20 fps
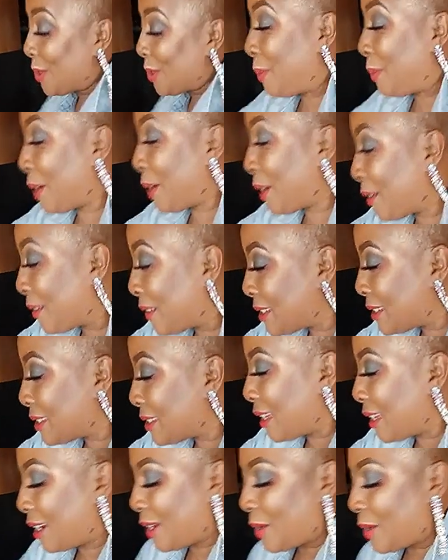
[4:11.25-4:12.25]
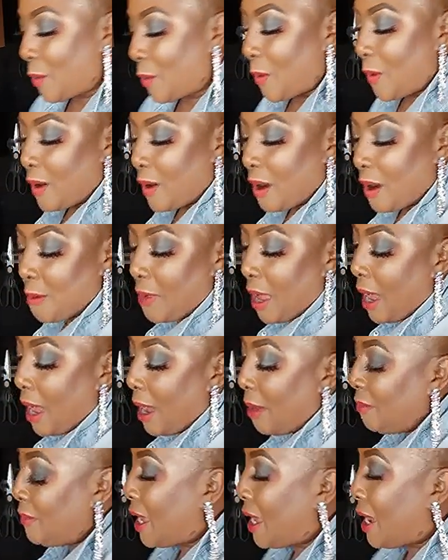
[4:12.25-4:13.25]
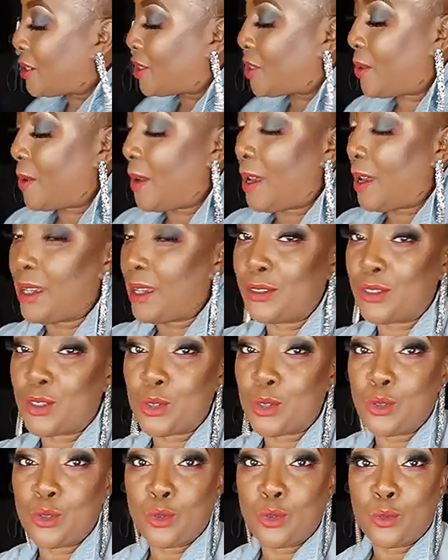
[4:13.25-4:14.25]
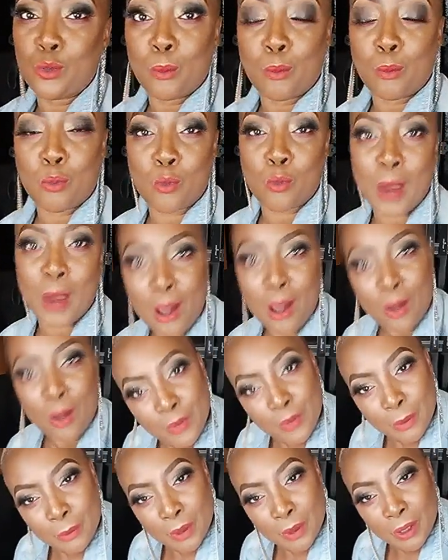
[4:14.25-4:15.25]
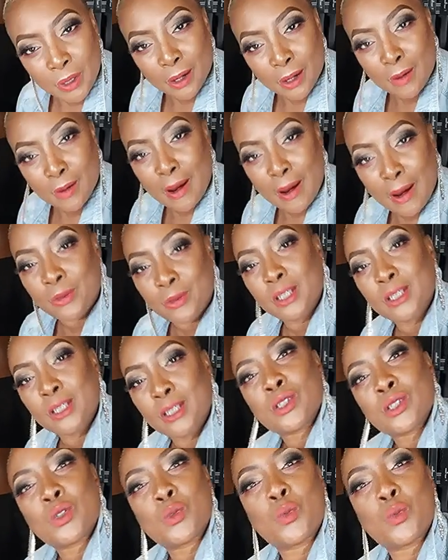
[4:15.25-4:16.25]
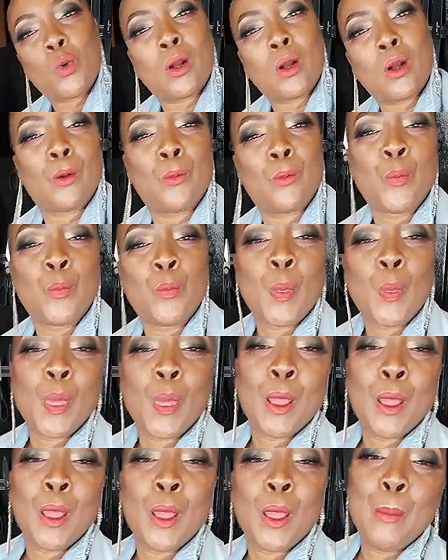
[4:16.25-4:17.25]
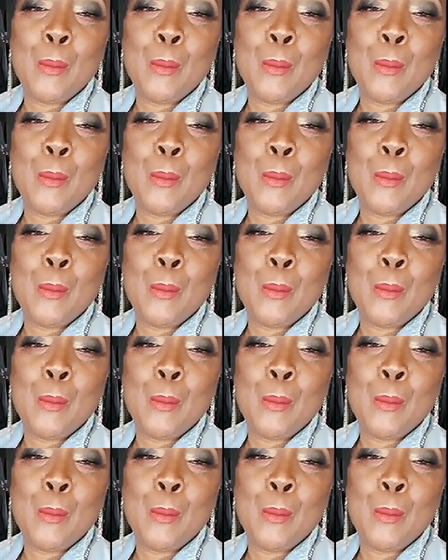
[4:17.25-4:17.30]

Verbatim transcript: butter is getting warm. I'm not trying to brown the butter. I really just want to